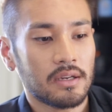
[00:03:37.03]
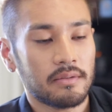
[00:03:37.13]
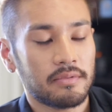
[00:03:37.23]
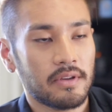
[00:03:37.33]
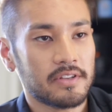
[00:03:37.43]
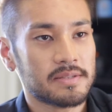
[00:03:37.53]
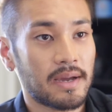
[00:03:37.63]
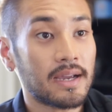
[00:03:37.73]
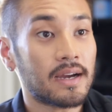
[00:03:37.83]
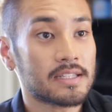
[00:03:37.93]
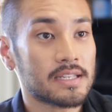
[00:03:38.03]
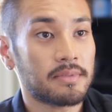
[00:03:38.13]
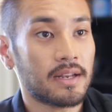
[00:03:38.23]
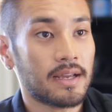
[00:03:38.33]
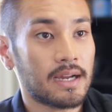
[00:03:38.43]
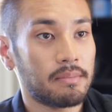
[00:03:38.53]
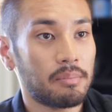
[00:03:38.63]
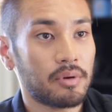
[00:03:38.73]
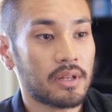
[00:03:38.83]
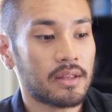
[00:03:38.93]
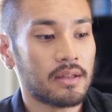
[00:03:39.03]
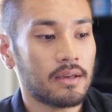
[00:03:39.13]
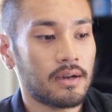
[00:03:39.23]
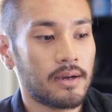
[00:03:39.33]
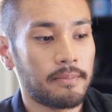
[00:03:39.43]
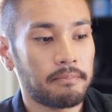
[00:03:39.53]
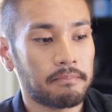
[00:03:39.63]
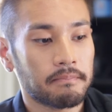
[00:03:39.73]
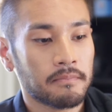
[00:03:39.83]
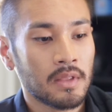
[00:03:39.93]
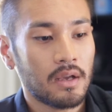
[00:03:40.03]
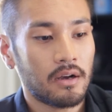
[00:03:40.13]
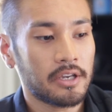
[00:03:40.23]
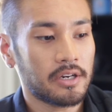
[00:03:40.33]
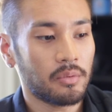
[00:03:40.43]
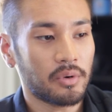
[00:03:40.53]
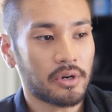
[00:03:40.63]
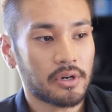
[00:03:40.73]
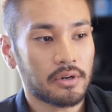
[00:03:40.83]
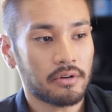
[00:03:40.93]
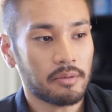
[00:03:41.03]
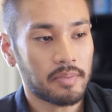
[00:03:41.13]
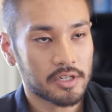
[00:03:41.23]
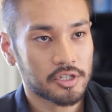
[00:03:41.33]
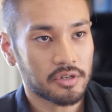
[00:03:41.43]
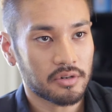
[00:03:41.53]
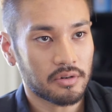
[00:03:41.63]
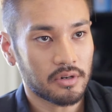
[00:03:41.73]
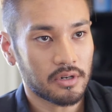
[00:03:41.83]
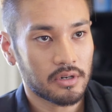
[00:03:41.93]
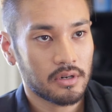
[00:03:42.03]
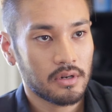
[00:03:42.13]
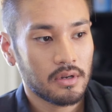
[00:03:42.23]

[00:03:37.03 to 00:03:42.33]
If it's my concept that I come up with, I'll get a word or a picture or